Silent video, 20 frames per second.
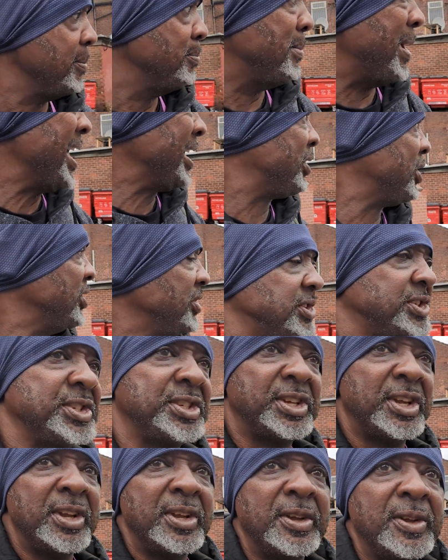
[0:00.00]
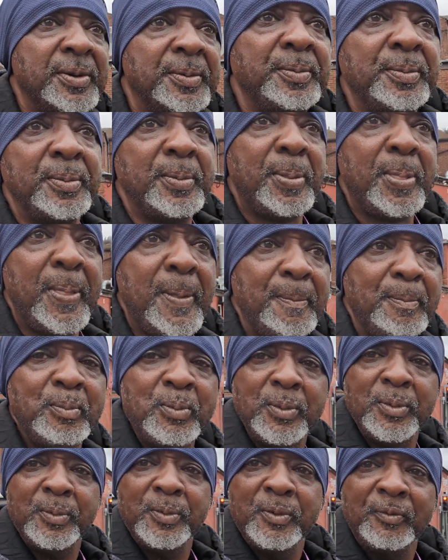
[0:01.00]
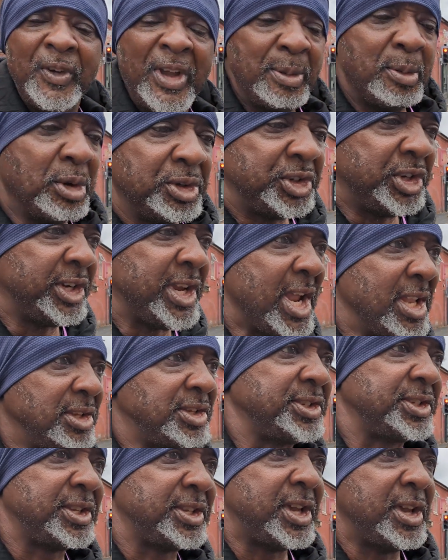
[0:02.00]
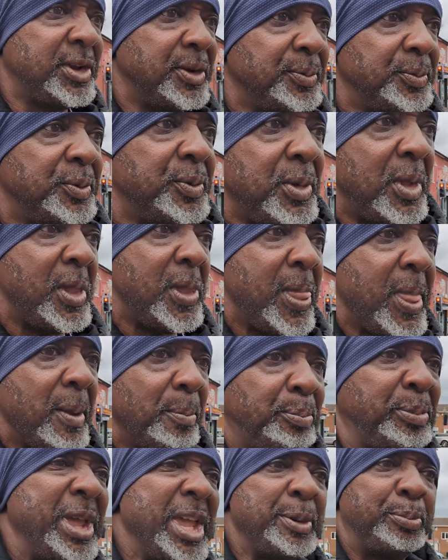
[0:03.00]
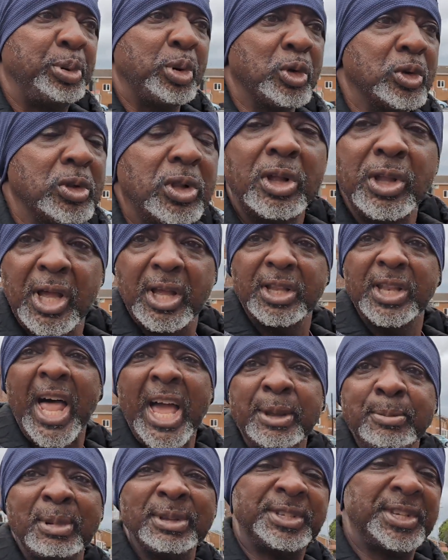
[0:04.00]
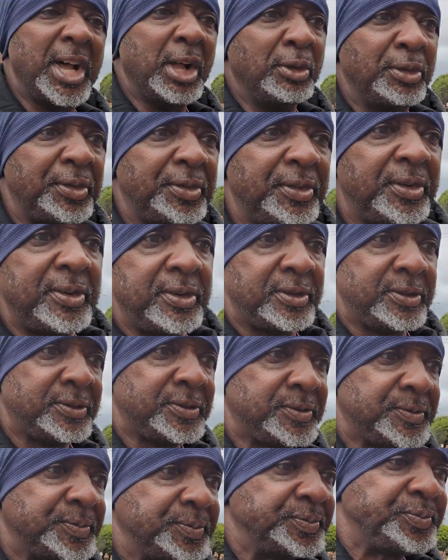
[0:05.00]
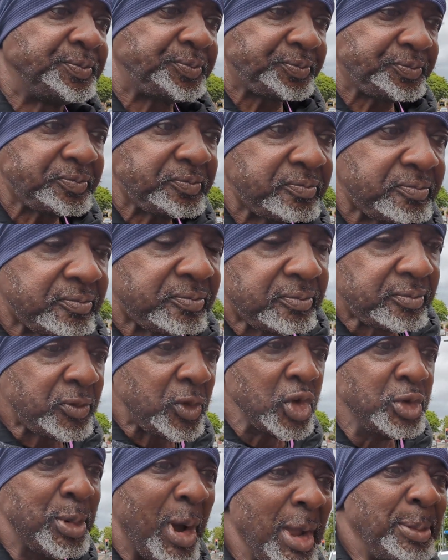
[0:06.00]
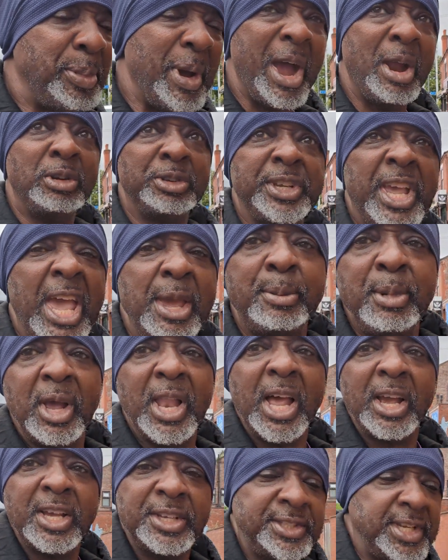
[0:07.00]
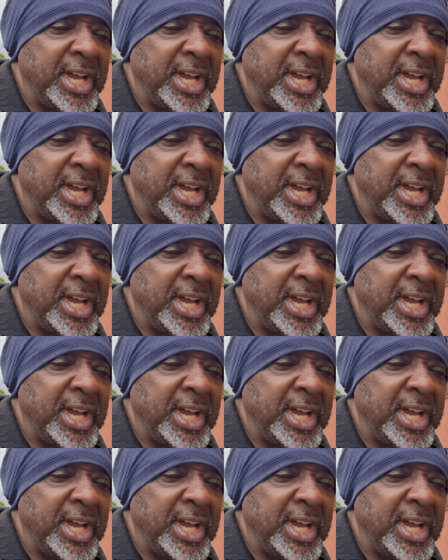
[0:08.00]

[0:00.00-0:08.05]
migrants, very much against people like myself. My parents came here, like I